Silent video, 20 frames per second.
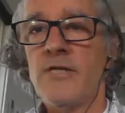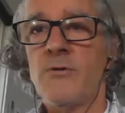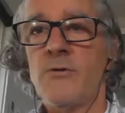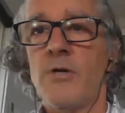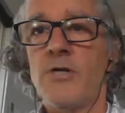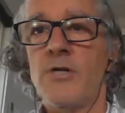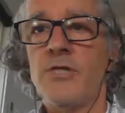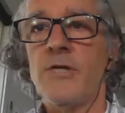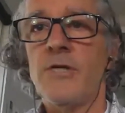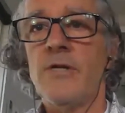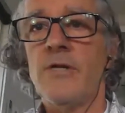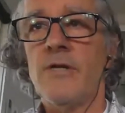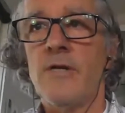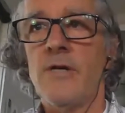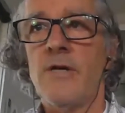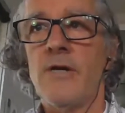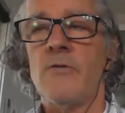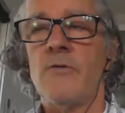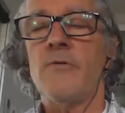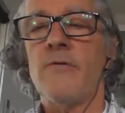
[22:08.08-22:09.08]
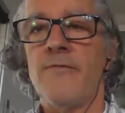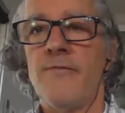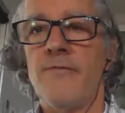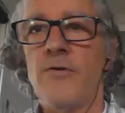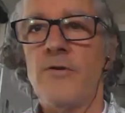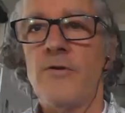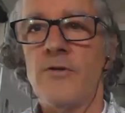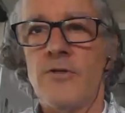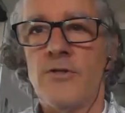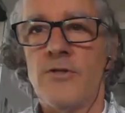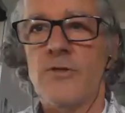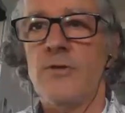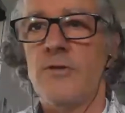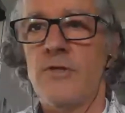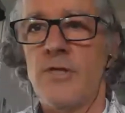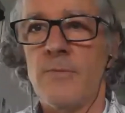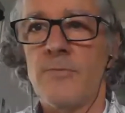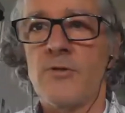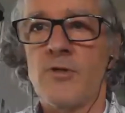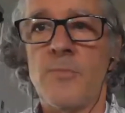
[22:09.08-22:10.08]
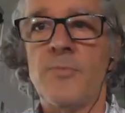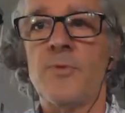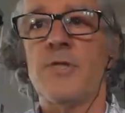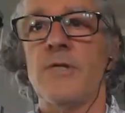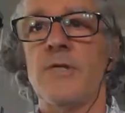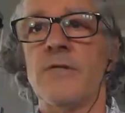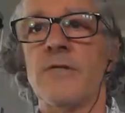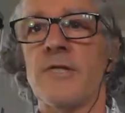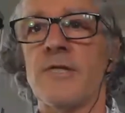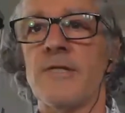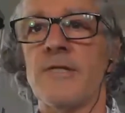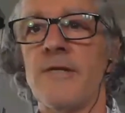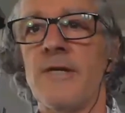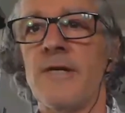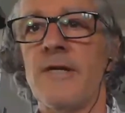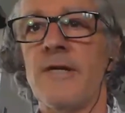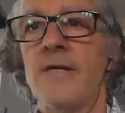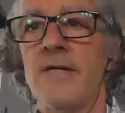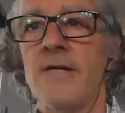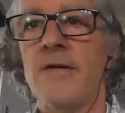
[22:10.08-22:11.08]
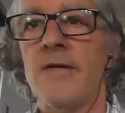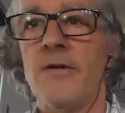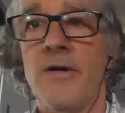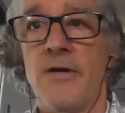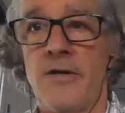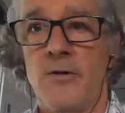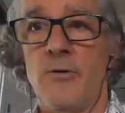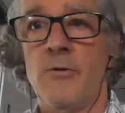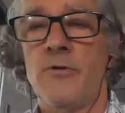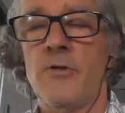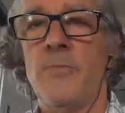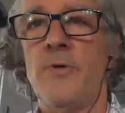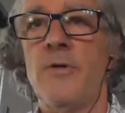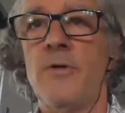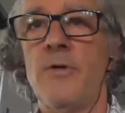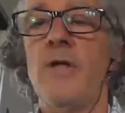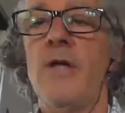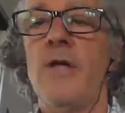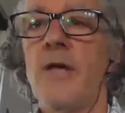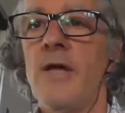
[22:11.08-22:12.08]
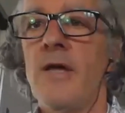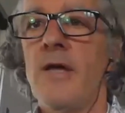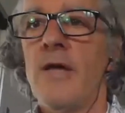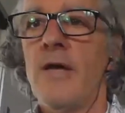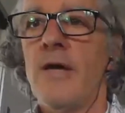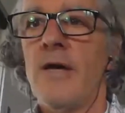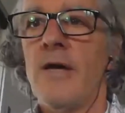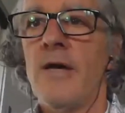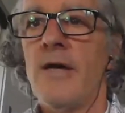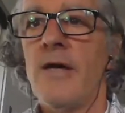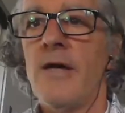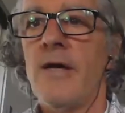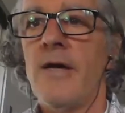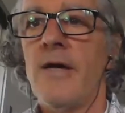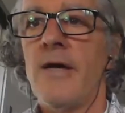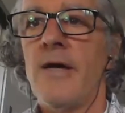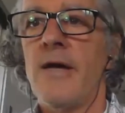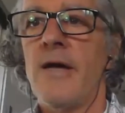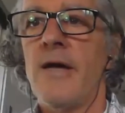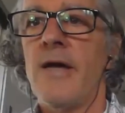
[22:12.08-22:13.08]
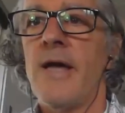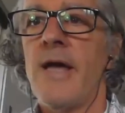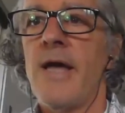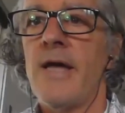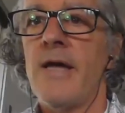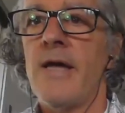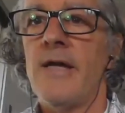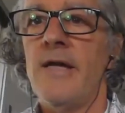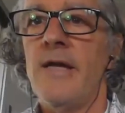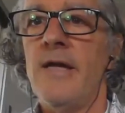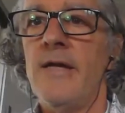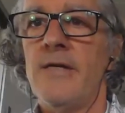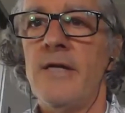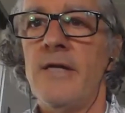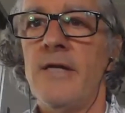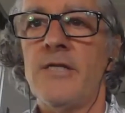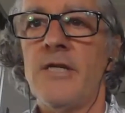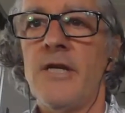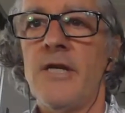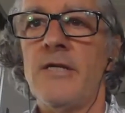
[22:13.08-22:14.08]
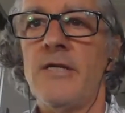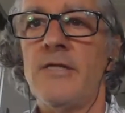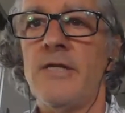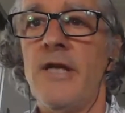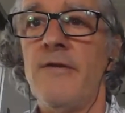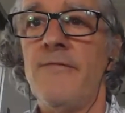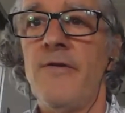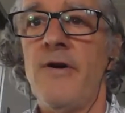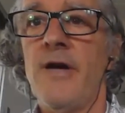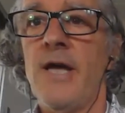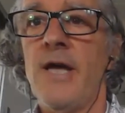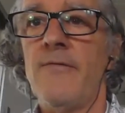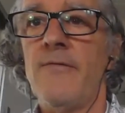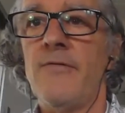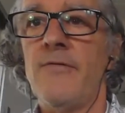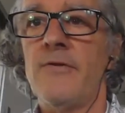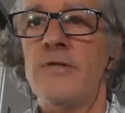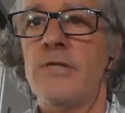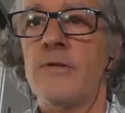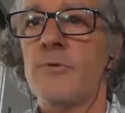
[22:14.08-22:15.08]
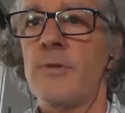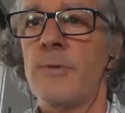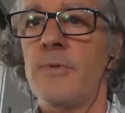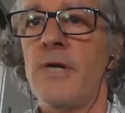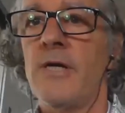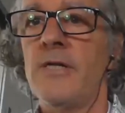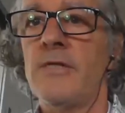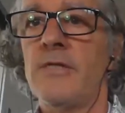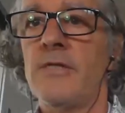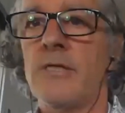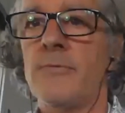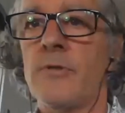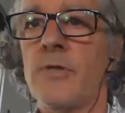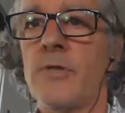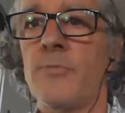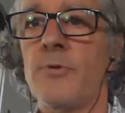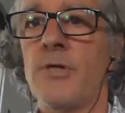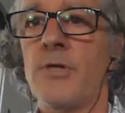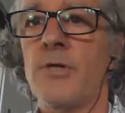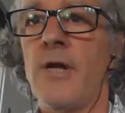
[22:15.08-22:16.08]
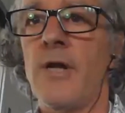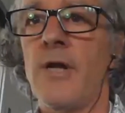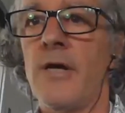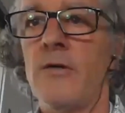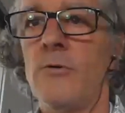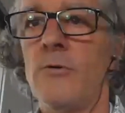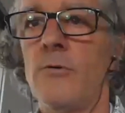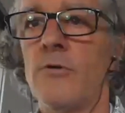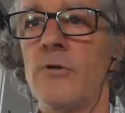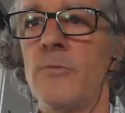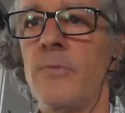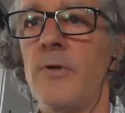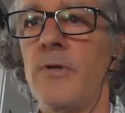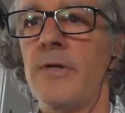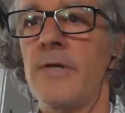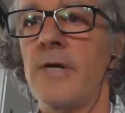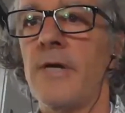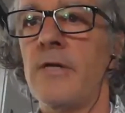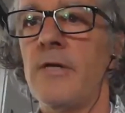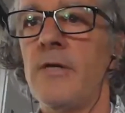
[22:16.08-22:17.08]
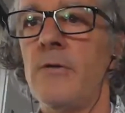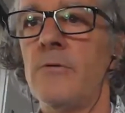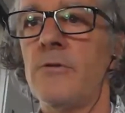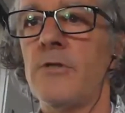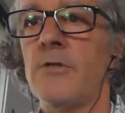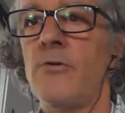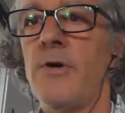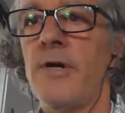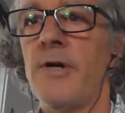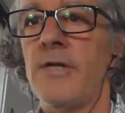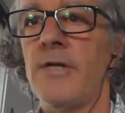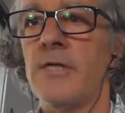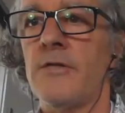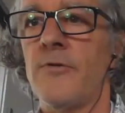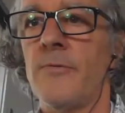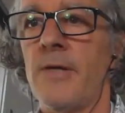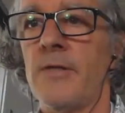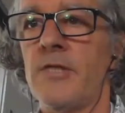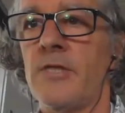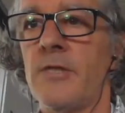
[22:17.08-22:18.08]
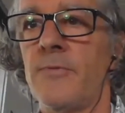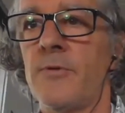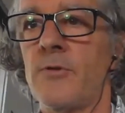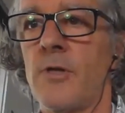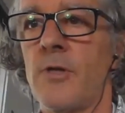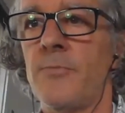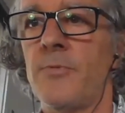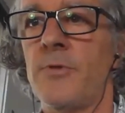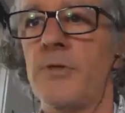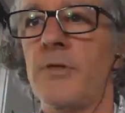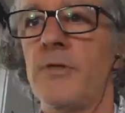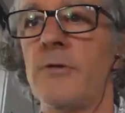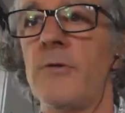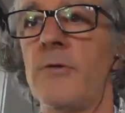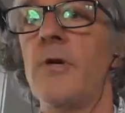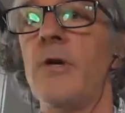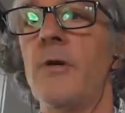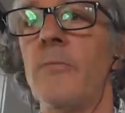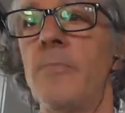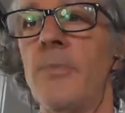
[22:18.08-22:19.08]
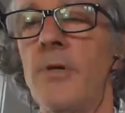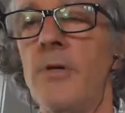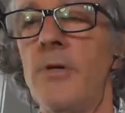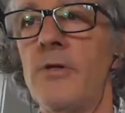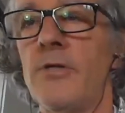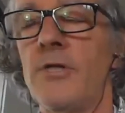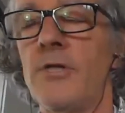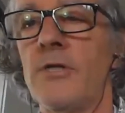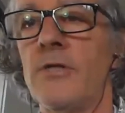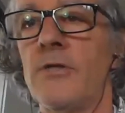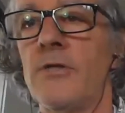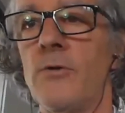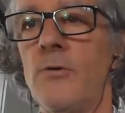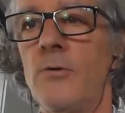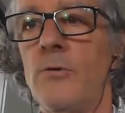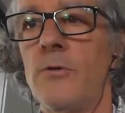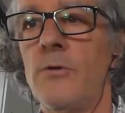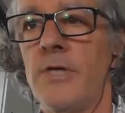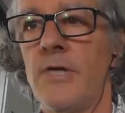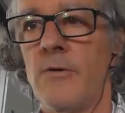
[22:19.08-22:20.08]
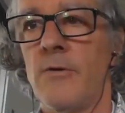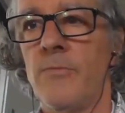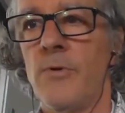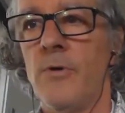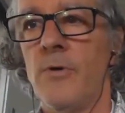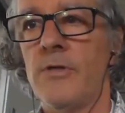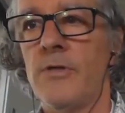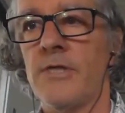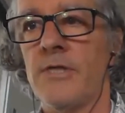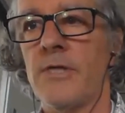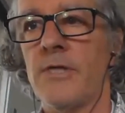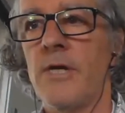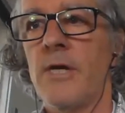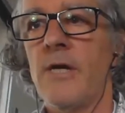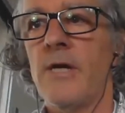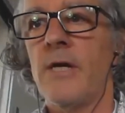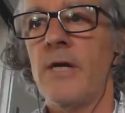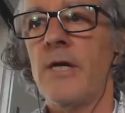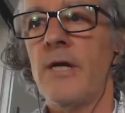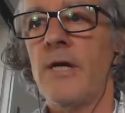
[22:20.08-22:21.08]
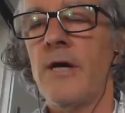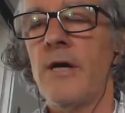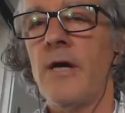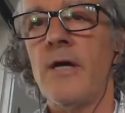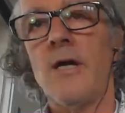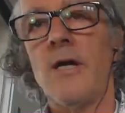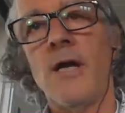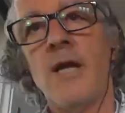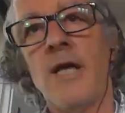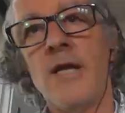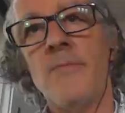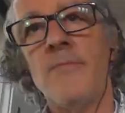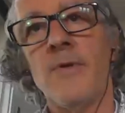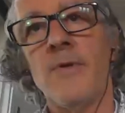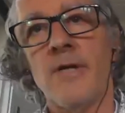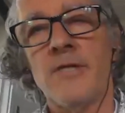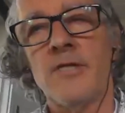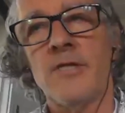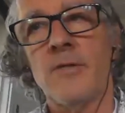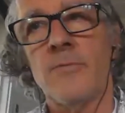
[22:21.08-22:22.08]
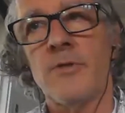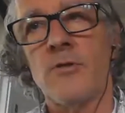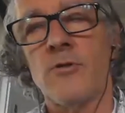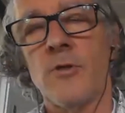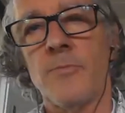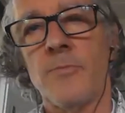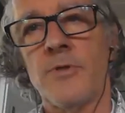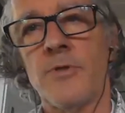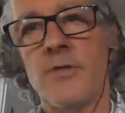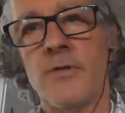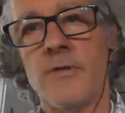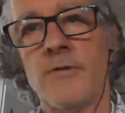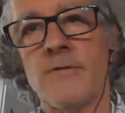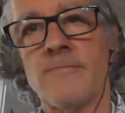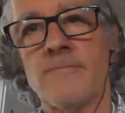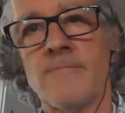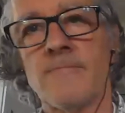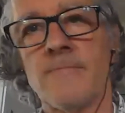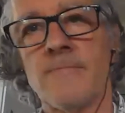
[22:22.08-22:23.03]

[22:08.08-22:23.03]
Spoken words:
next question refers to subscriptions, like Audible. It says, if I have a subscription like Audible and I use credits from that subscription to purchase audiobooks, can I claim that subscription?